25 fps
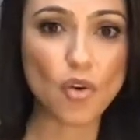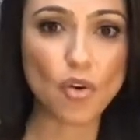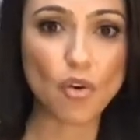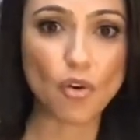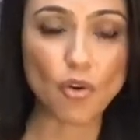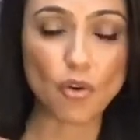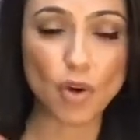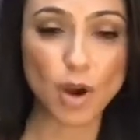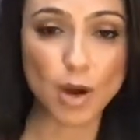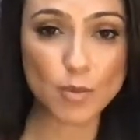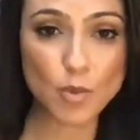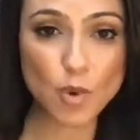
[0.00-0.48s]

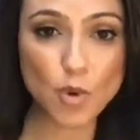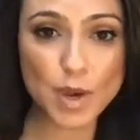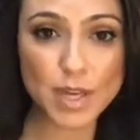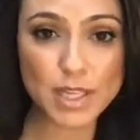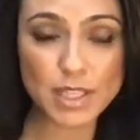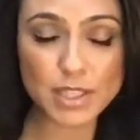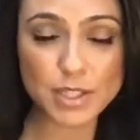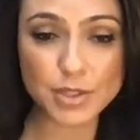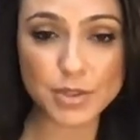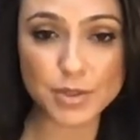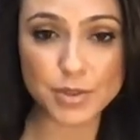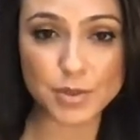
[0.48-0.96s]
or I'm going
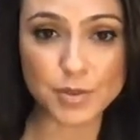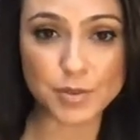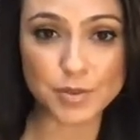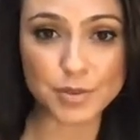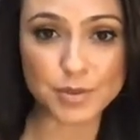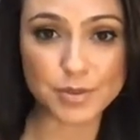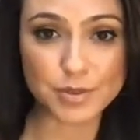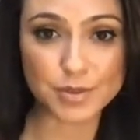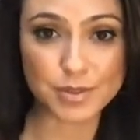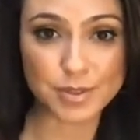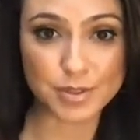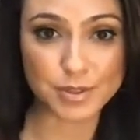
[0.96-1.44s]
to
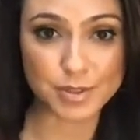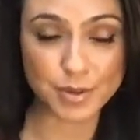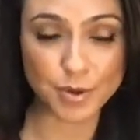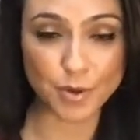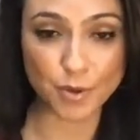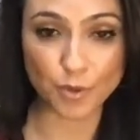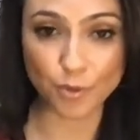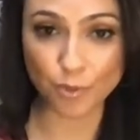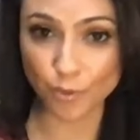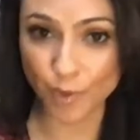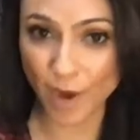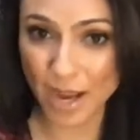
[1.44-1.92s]

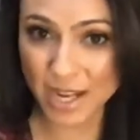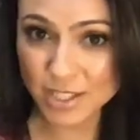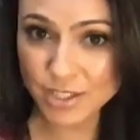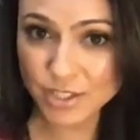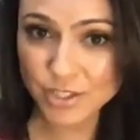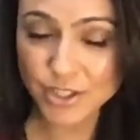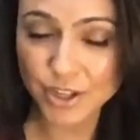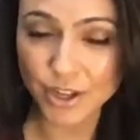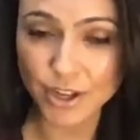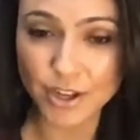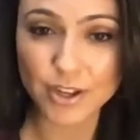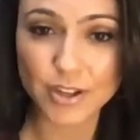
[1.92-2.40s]

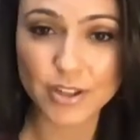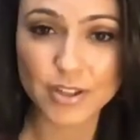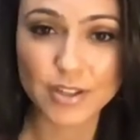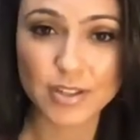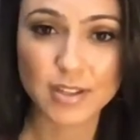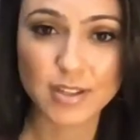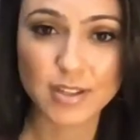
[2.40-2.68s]
surrender